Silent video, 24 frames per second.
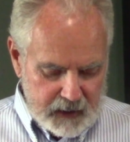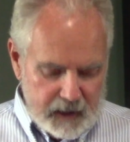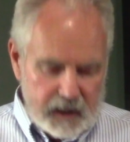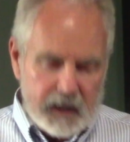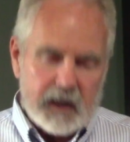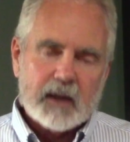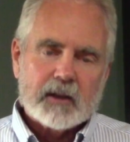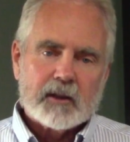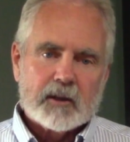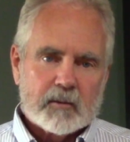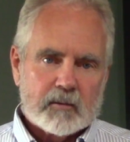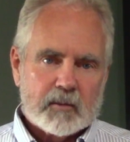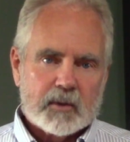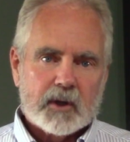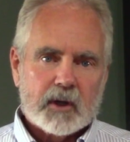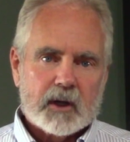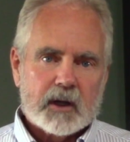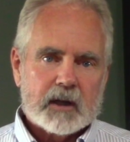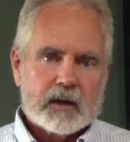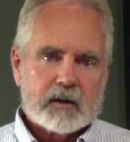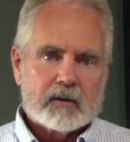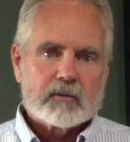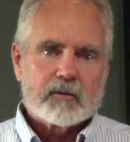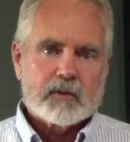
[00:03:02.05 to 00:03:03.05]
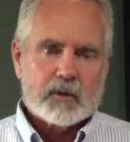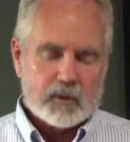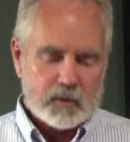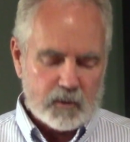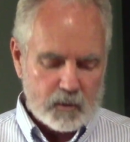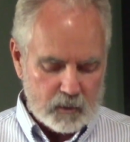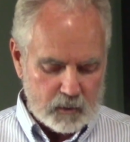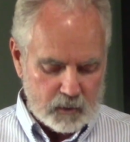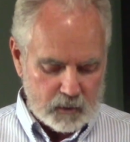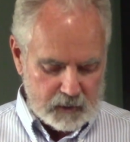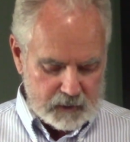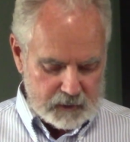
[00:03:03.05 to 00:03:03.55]
and the blood of the
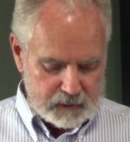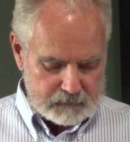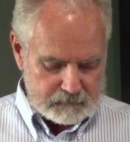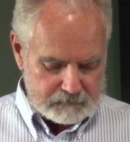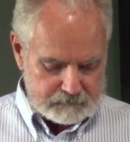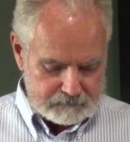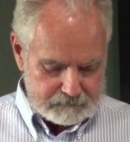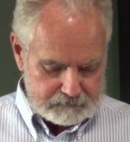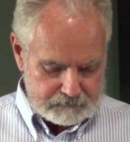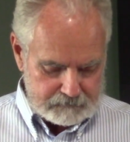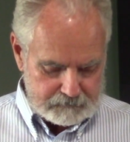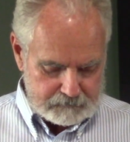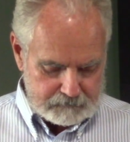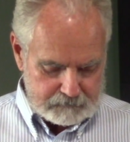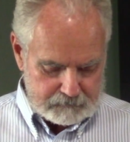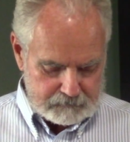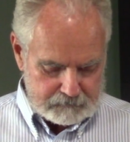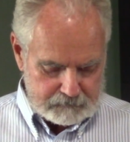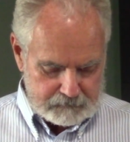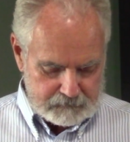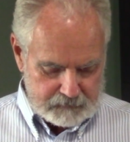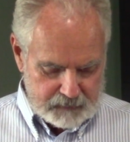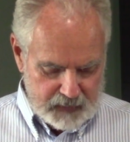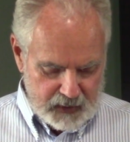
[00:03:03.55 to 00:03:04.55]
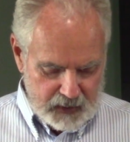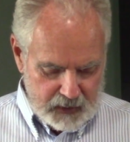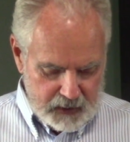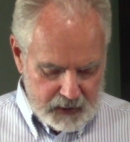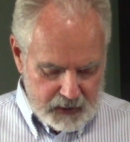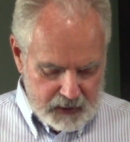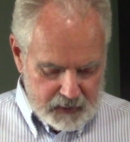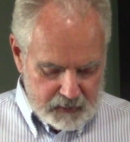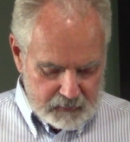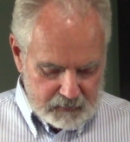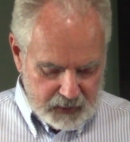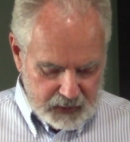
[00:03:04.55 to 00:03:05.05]
Lord.
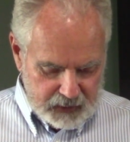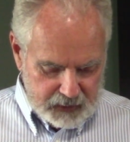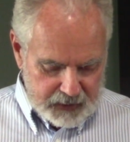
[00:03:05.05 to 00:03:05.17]
But